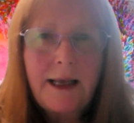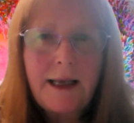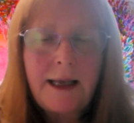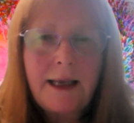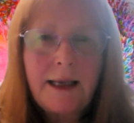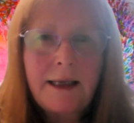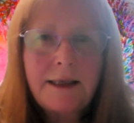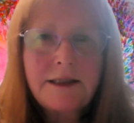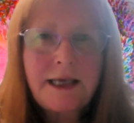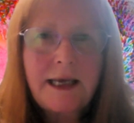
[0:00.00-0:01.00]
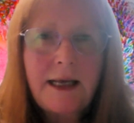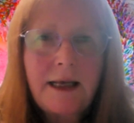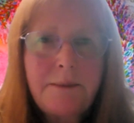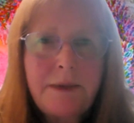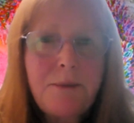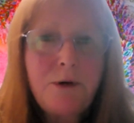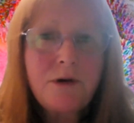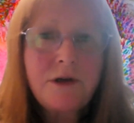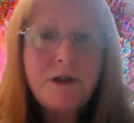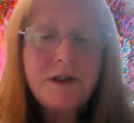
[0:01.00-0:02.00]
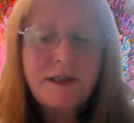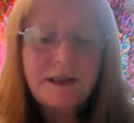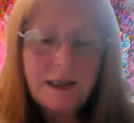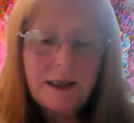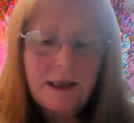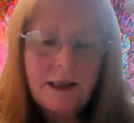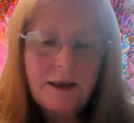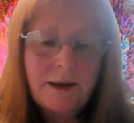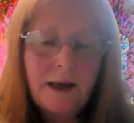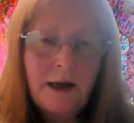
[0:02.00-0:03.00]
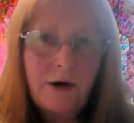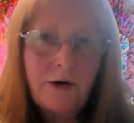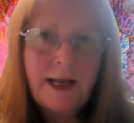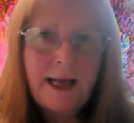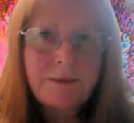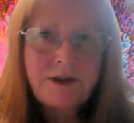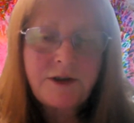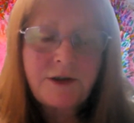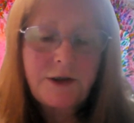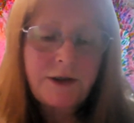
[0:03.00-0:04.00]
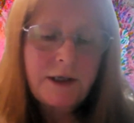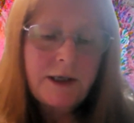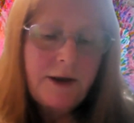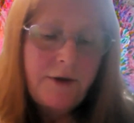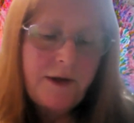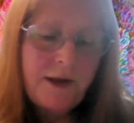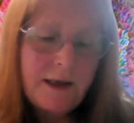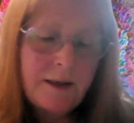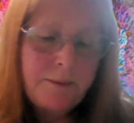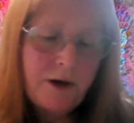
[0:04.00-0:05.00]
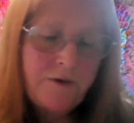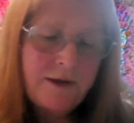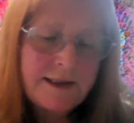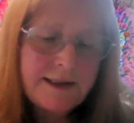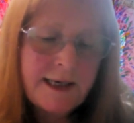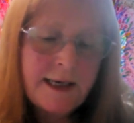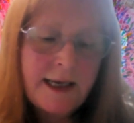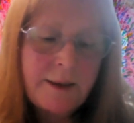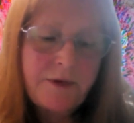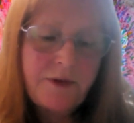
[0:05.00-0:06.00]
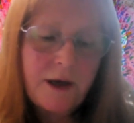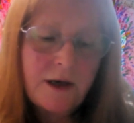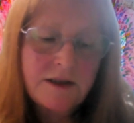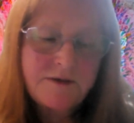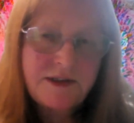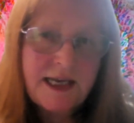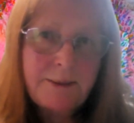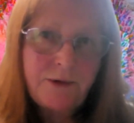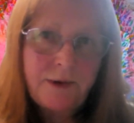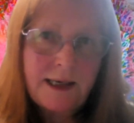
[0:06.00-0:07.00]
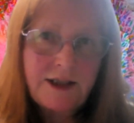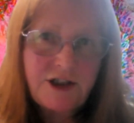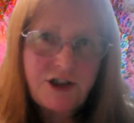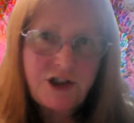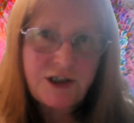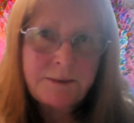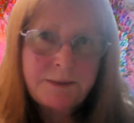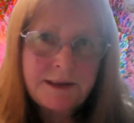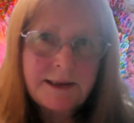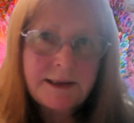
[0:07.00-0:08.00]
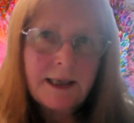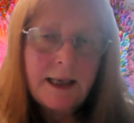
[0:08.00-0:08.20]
Okay. And my books are on Amazon, The Imperfect As I Am and The Heart of Stable Relationships.